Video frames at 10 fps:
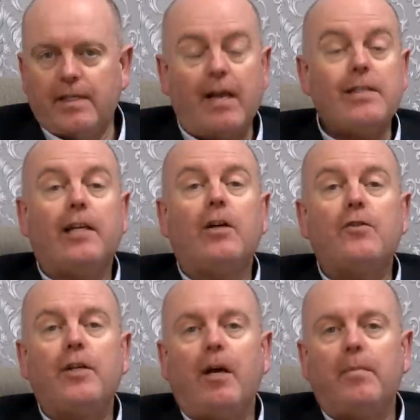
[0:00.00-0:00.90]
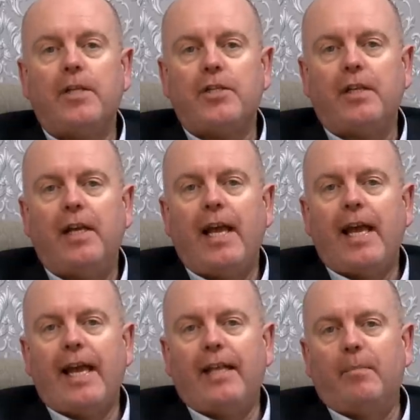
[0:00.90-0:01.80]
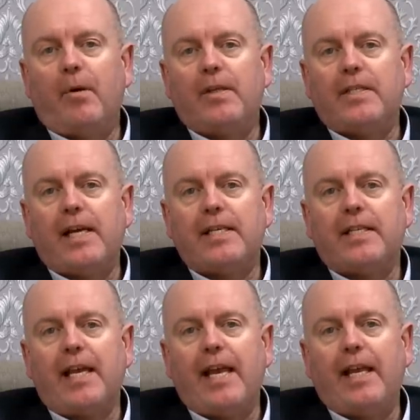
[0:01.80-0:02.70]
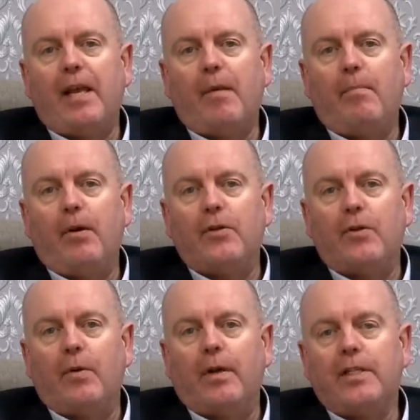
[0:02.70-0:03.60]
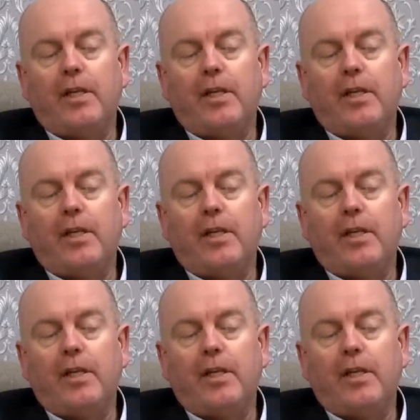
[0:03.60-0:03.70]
Sounds Like Country competition in the Bird's Nest in Bondoran.